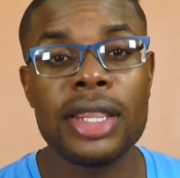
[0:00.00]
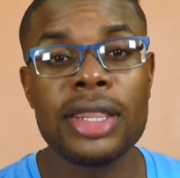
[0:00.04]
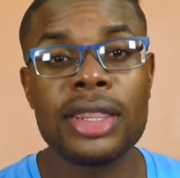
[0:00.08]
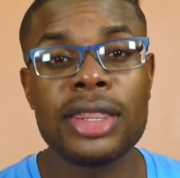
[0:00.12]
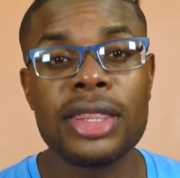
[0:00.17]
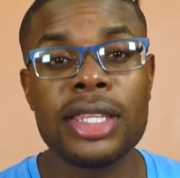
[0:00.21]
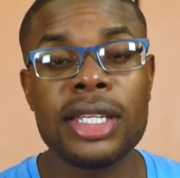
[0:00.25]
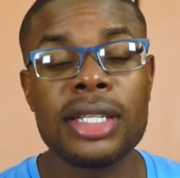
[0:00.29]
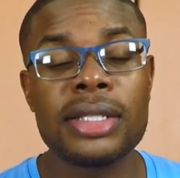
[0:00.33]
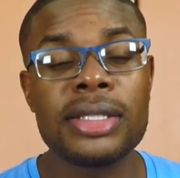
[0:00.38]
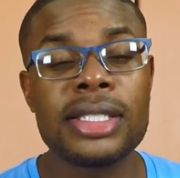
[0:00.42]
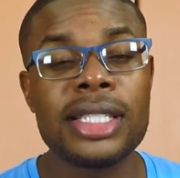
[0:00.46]

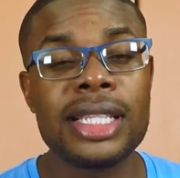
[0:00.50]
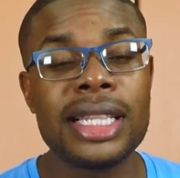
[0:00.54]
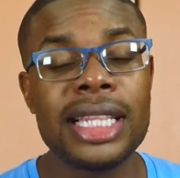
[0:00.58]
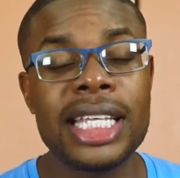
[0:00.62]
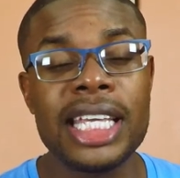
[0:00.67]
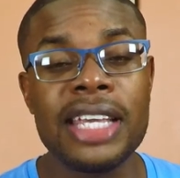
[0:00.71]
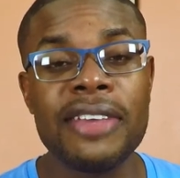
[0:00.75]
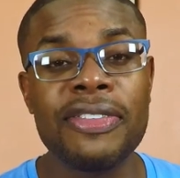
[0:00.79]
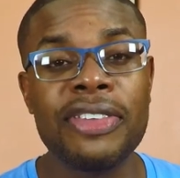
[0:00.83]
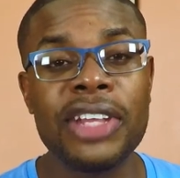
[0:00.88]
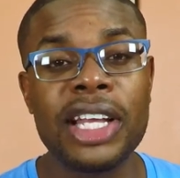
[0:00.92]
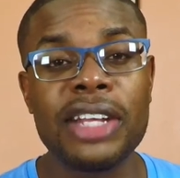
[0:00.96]
the
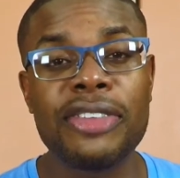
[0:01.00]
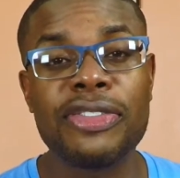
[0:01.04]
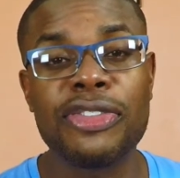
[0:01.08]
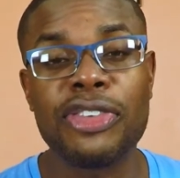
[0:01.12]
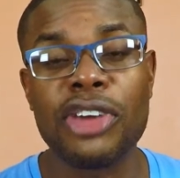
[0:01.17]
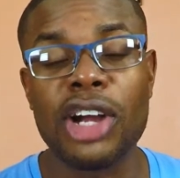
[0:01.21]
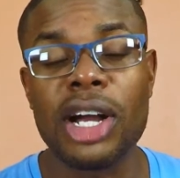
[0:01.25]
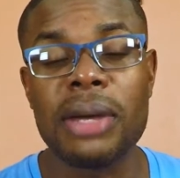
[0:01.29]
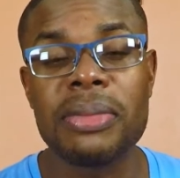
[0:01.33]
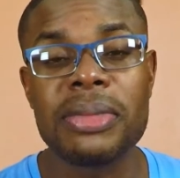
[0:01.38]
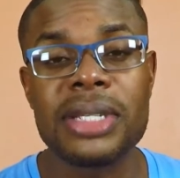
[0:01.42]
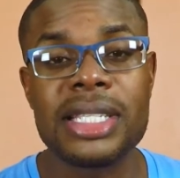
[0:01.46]
leaflet
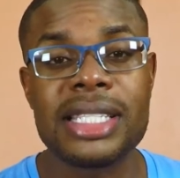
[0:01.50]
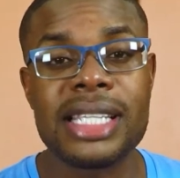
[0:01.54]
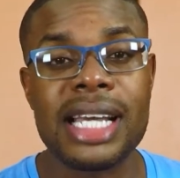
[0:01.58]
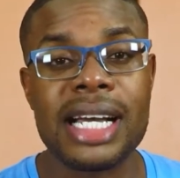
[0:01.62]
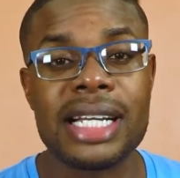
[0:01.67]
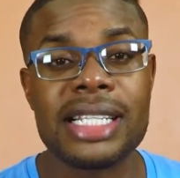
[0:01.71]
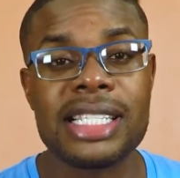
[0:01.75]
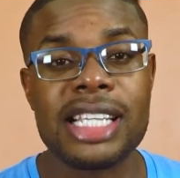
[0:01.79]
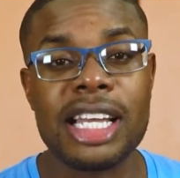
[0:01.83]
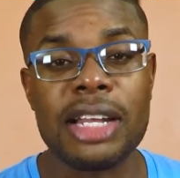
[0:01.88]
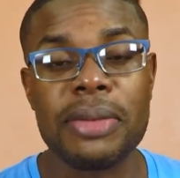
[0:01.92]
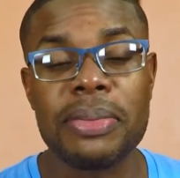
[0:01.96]
from the
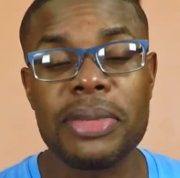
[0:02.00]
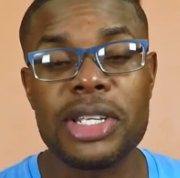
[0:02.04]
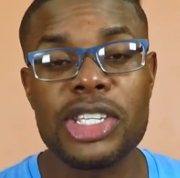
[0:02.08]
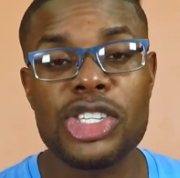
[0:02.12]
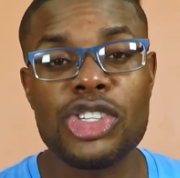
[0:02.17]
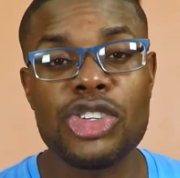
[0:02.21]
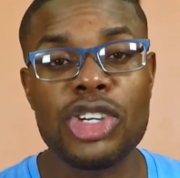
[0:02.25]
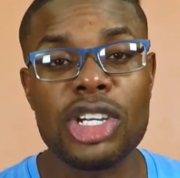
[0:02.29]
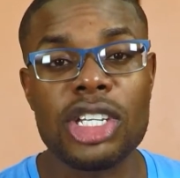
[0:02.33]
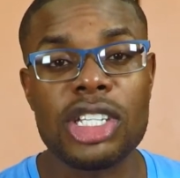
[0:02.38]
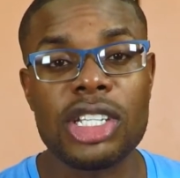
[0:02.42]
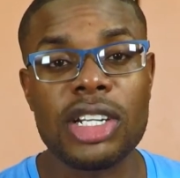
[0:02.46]
Tax
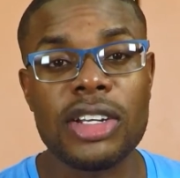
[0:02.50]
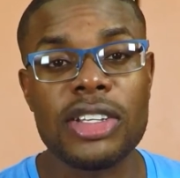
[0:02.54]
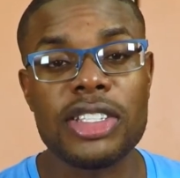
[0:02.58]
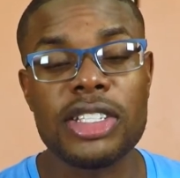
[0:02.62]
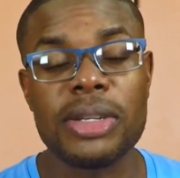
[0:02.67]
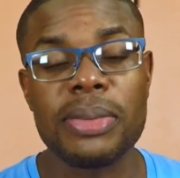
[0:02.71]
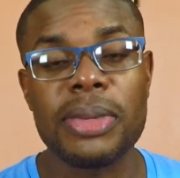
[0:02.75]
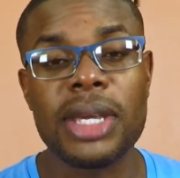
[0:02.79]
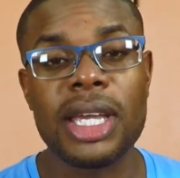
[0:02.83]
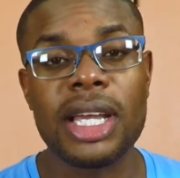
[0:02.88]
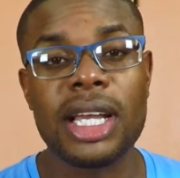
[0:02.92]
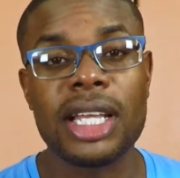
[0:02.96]
Administration of
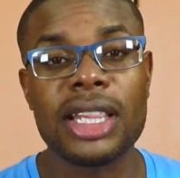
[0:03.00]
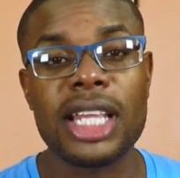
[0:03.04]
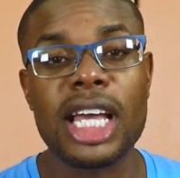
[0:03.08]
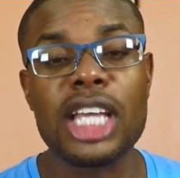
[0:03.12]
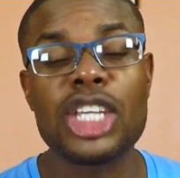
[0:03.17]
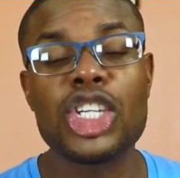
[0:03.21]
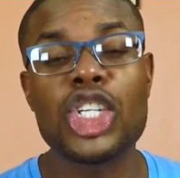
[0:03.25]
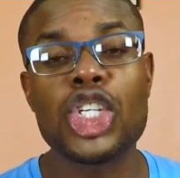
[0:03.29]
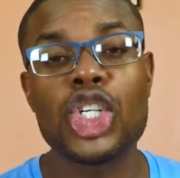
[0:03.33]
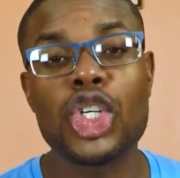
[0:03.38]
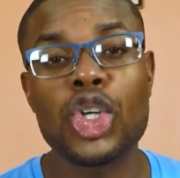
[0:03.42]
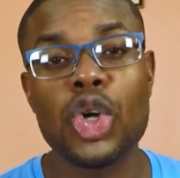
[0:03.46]
Jamaica
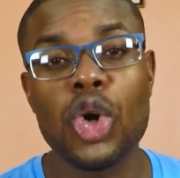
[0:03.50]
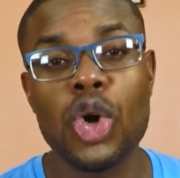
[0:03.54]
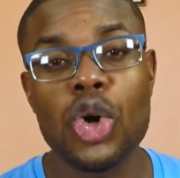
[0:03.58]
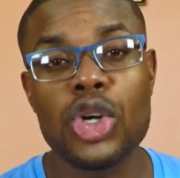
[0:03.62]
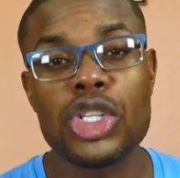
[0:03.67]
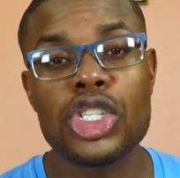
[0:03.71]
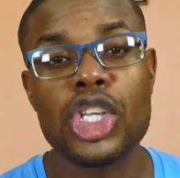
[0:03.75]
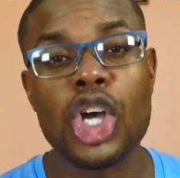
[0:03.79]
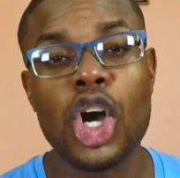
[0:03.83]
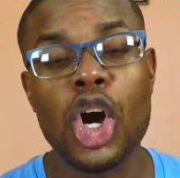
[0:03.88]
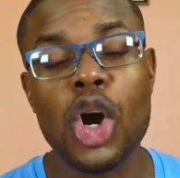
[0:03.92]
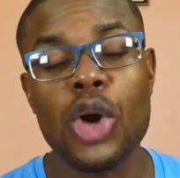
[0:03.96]
that
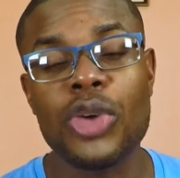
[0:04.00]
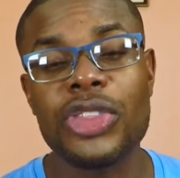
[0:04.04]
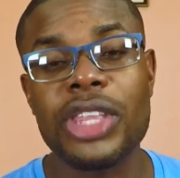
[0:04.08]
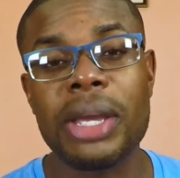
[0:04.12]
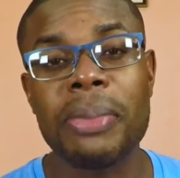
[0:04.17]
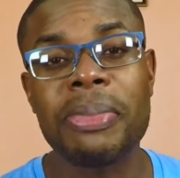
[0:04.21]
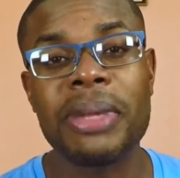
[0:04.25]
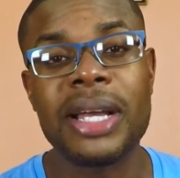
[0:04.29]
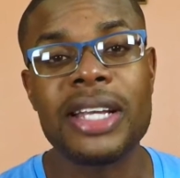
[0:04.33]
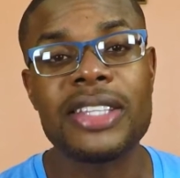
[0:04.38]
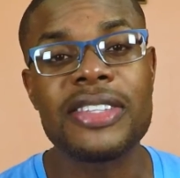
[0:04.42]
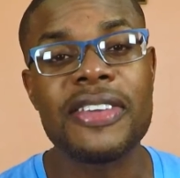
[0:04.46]
shows how
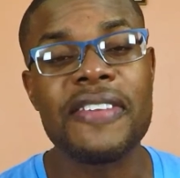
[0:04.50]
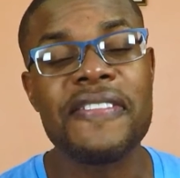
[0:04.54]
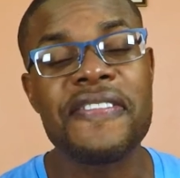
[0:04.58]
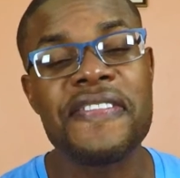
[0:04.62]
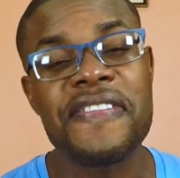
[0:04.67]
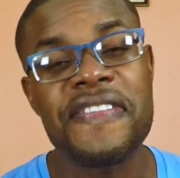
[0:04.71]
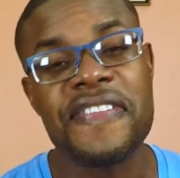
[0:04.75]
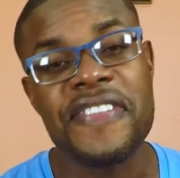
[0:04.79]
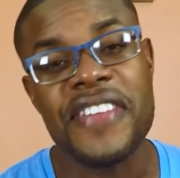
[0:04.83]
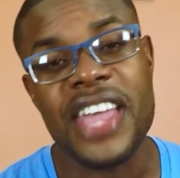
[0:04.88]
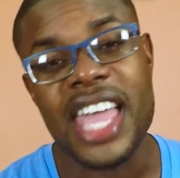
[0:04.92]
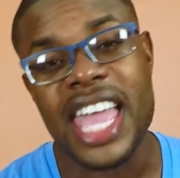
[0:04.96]
they plan to
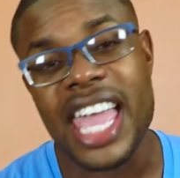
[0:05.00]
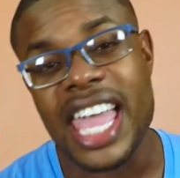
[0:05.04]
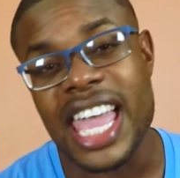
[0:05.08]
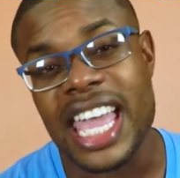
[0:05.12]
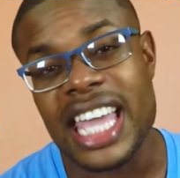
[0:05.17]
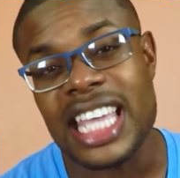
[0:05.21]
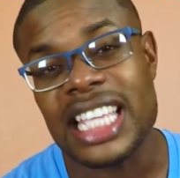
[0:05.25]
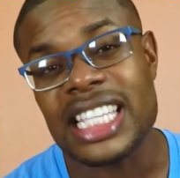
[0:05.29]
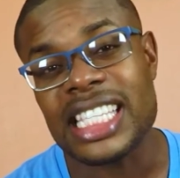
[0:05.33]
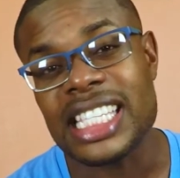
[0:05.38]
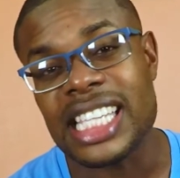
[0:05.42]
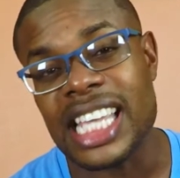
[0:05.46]

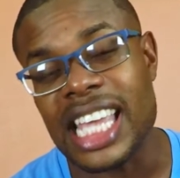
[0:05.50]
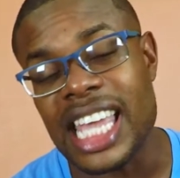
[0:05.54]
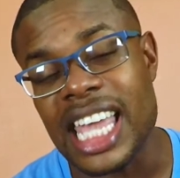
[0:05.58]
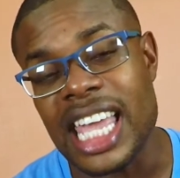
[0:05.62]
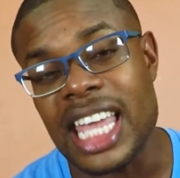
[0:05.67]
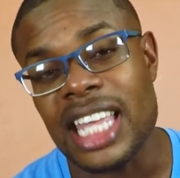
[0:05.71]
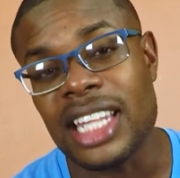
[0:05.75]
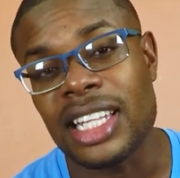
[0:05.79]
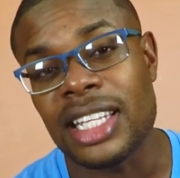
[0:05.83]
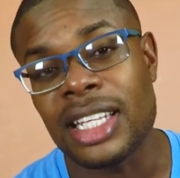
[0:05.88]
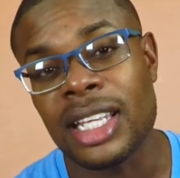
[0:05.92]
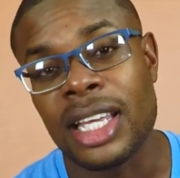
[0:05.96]
phase
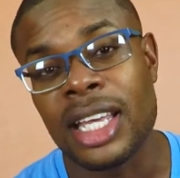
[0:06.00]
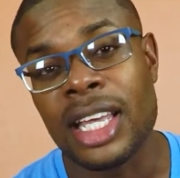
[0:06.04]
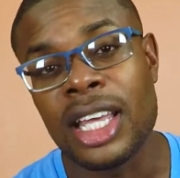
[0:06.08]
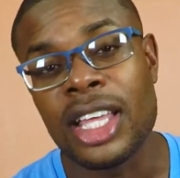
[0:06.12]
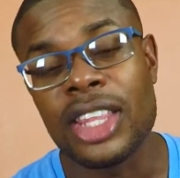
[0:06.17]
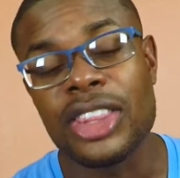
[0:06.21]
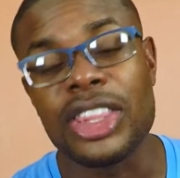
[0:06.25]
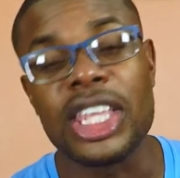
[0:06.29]
in